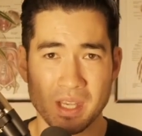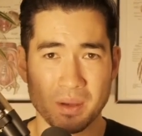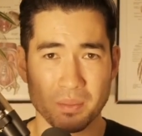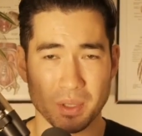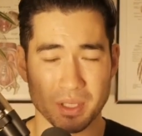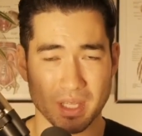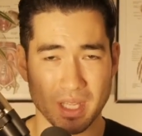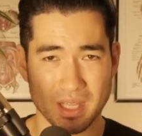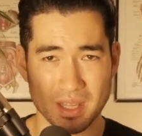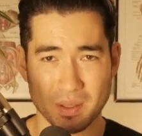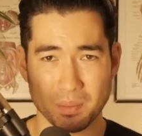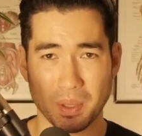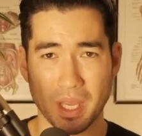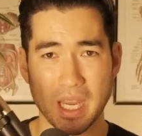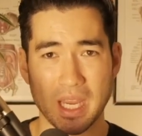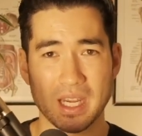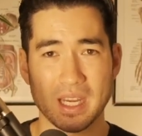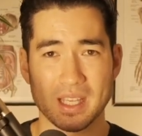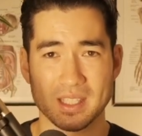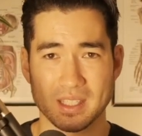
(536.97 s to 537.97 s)
but then the
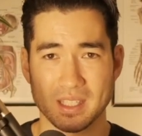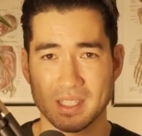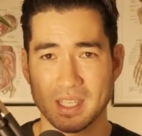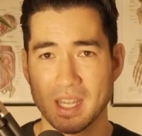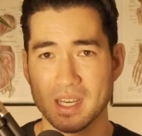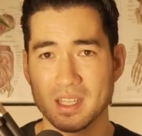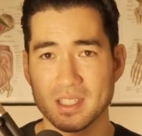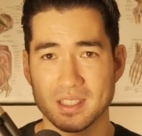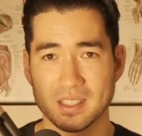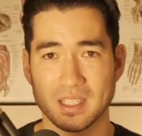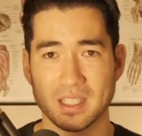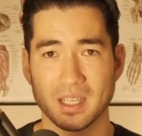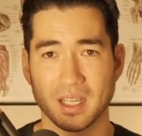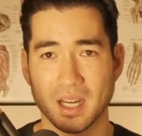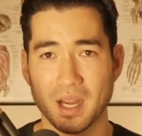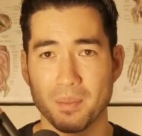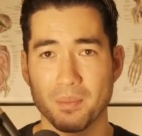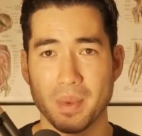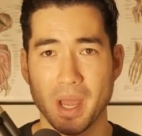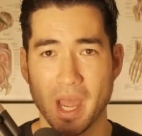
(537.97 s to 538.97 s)
pain has a tendency to
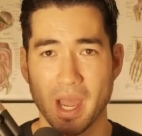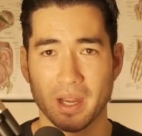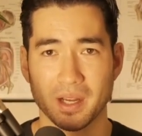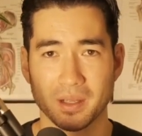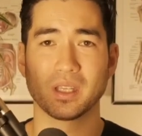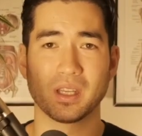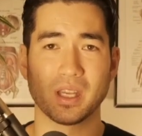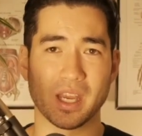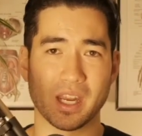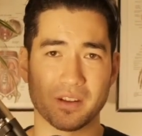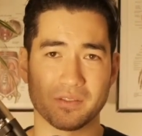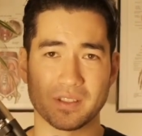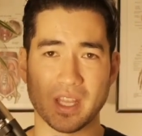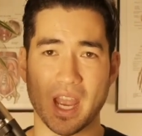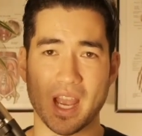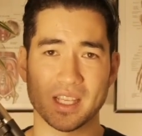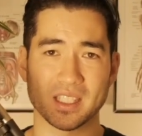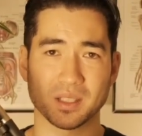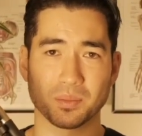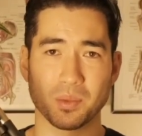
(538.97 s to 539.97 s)
come back. And if
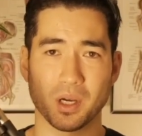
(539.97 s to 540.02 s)
task